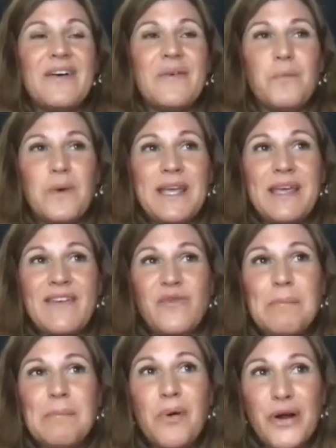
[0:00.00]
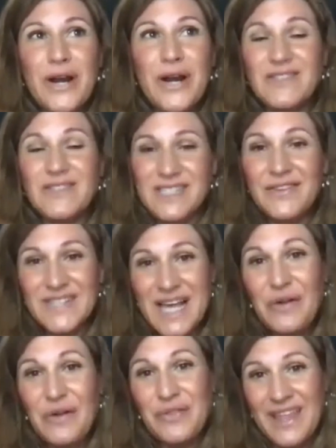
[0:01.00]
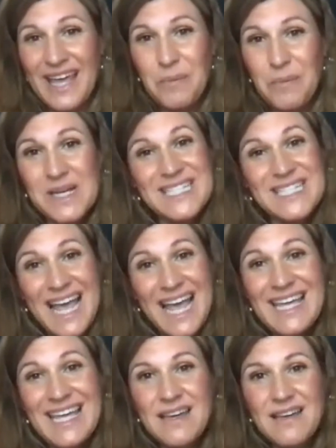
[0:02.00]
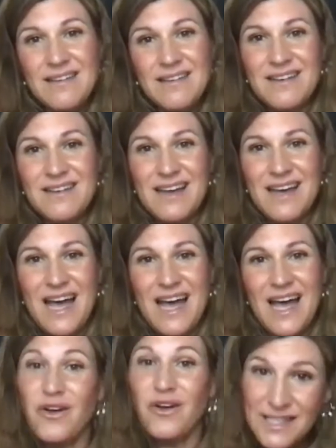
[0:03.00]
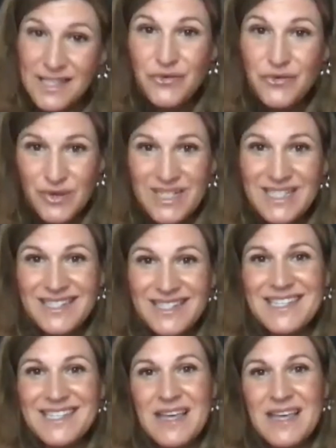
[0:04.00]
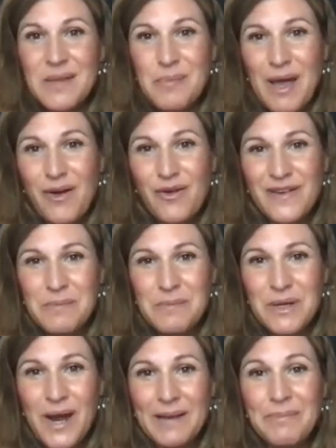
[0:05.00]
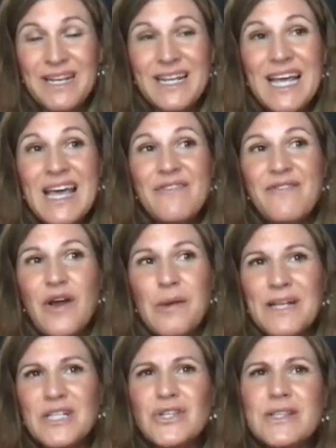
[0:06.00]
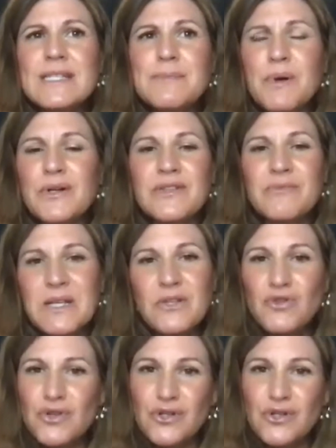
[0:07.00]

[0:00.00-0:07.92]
if we put ourselves out there and we take considered risks, the payoff can be great, but very much in the spirit of being true